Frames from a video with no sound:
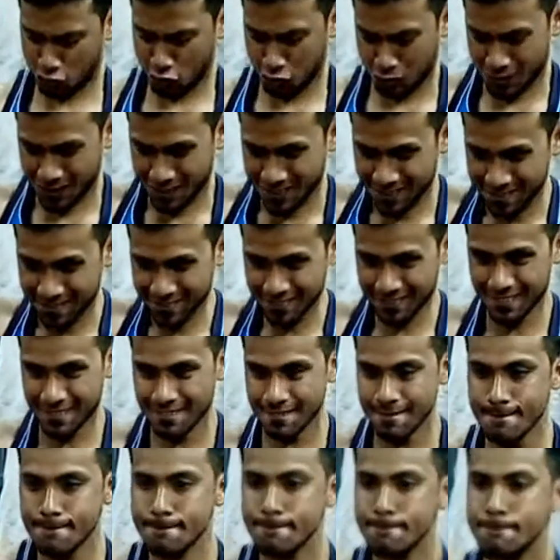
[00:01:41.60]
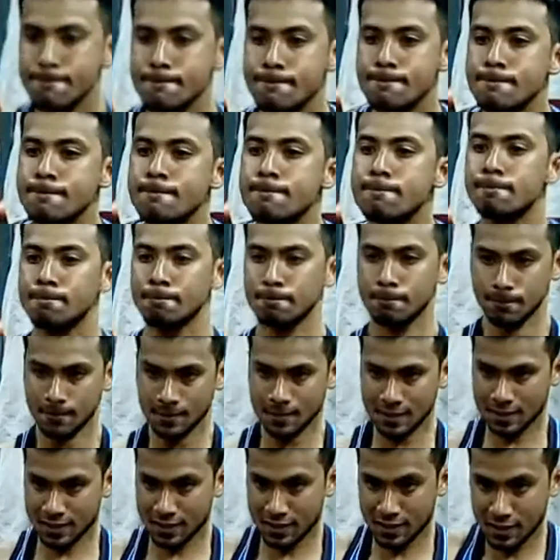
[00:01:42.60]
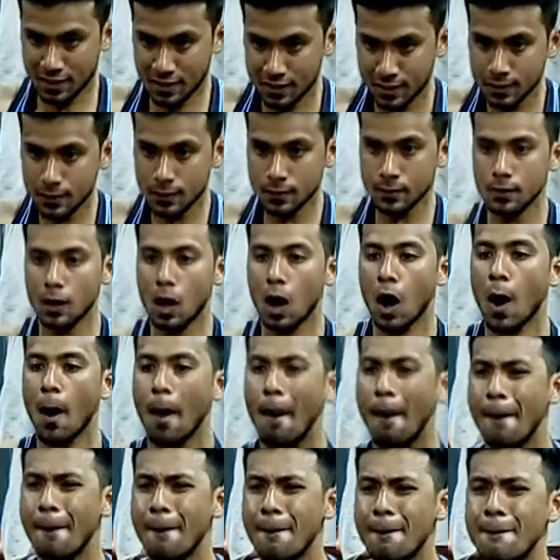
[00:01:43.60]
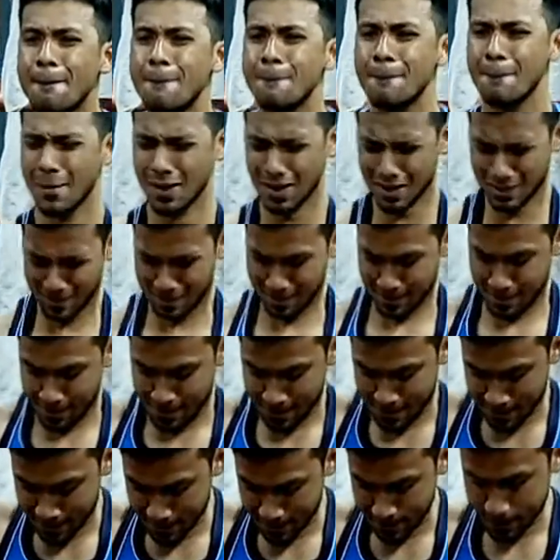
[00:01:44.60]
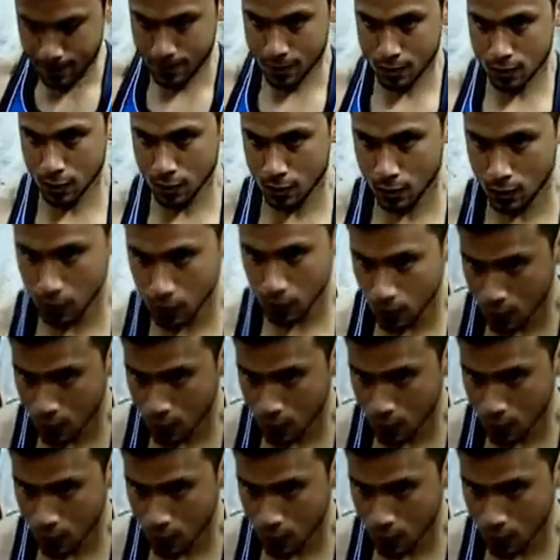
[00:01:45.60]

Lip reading: So and also I like to do this exercise, like I go really heavy on this exercise. You